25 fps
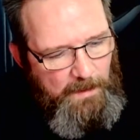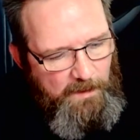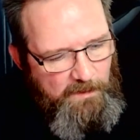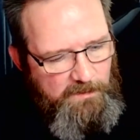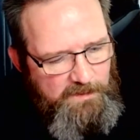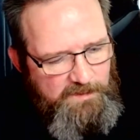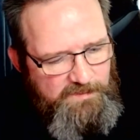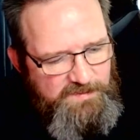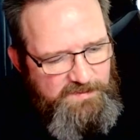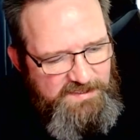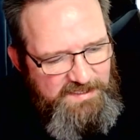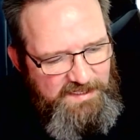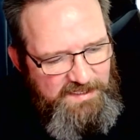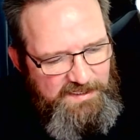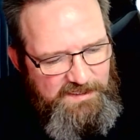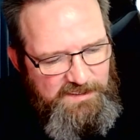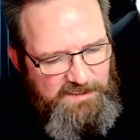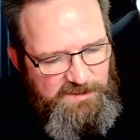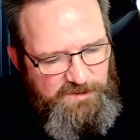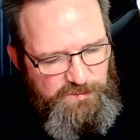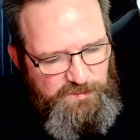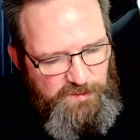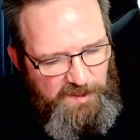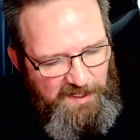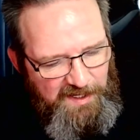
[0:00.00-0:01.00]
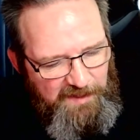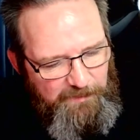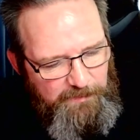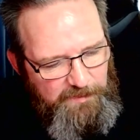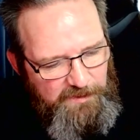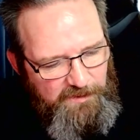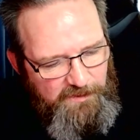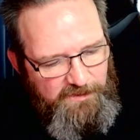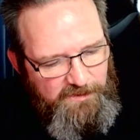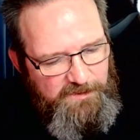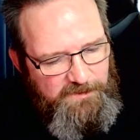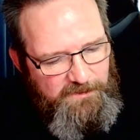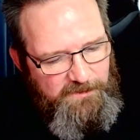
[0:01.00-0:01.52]
We've seen this Reich
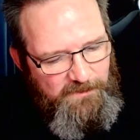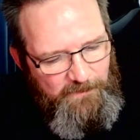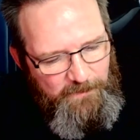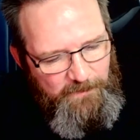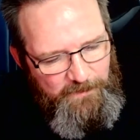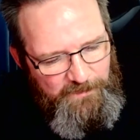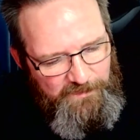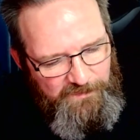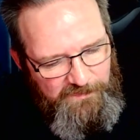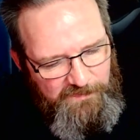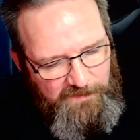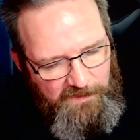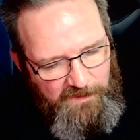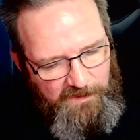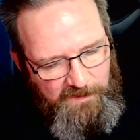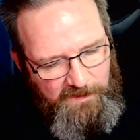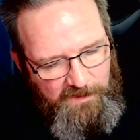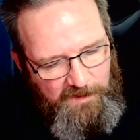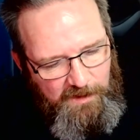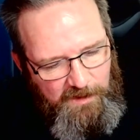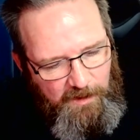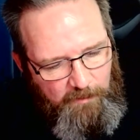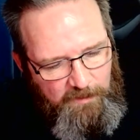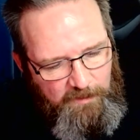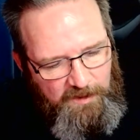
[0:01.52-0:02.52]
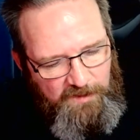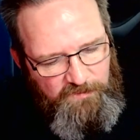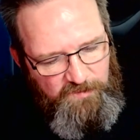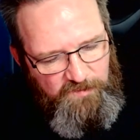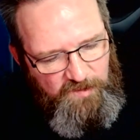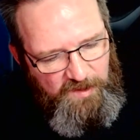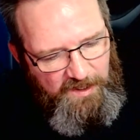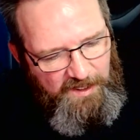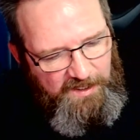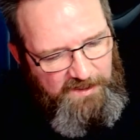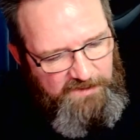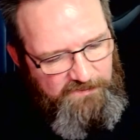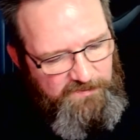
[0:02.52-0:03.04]
build. I'm going to
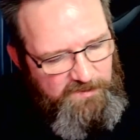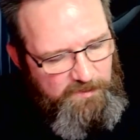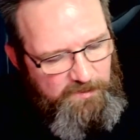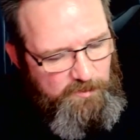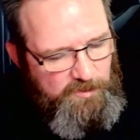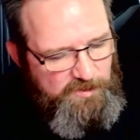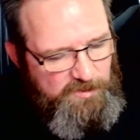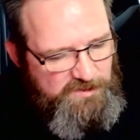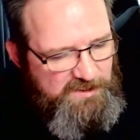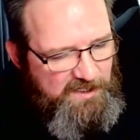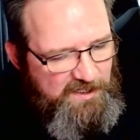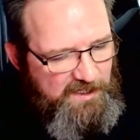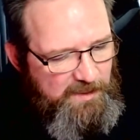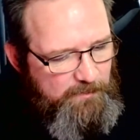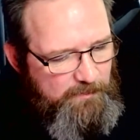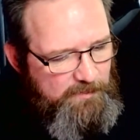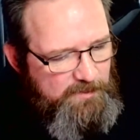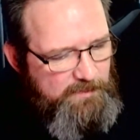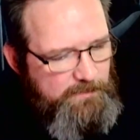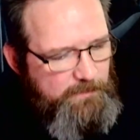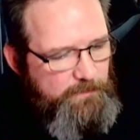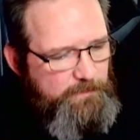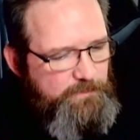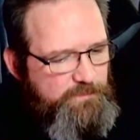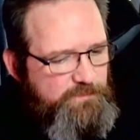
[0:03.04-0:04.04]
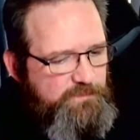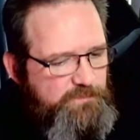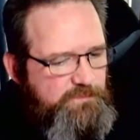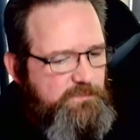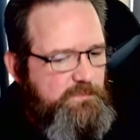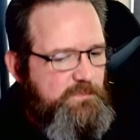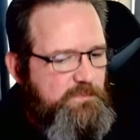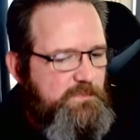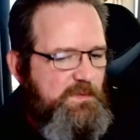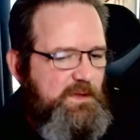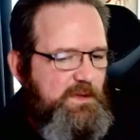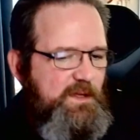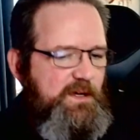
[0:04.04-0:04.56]
fly it a few more times.
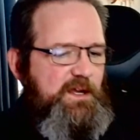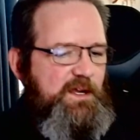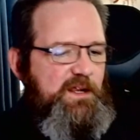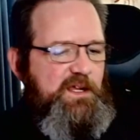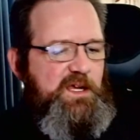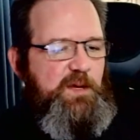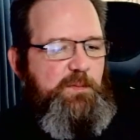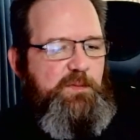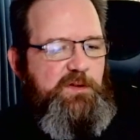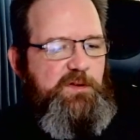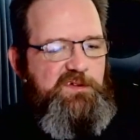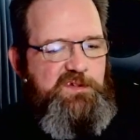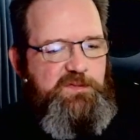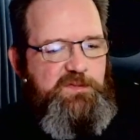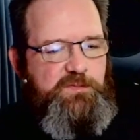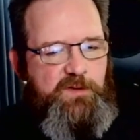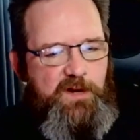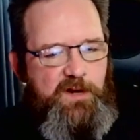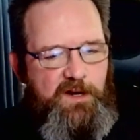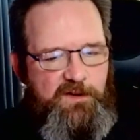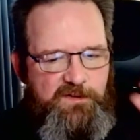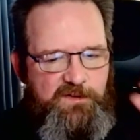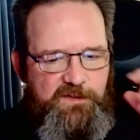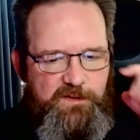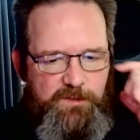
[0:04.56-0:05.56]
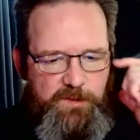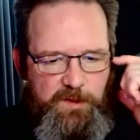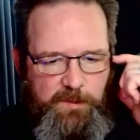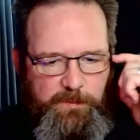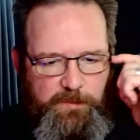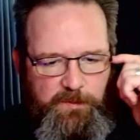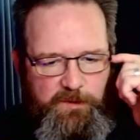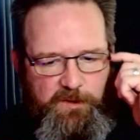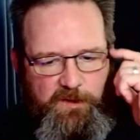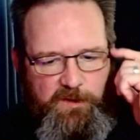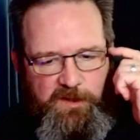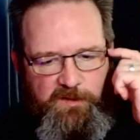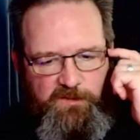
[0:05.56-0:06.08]
I got a couple of surprises I'm going to
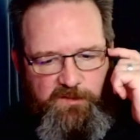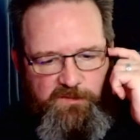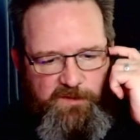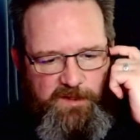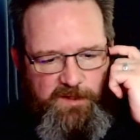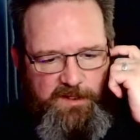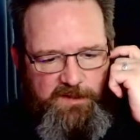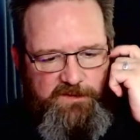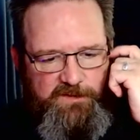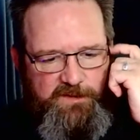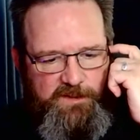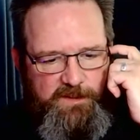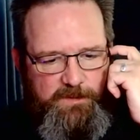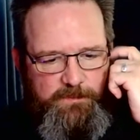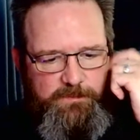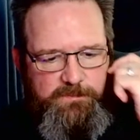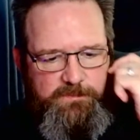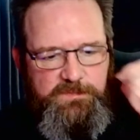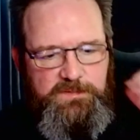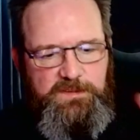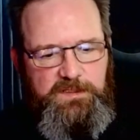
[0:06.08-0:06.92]
put on it for next time.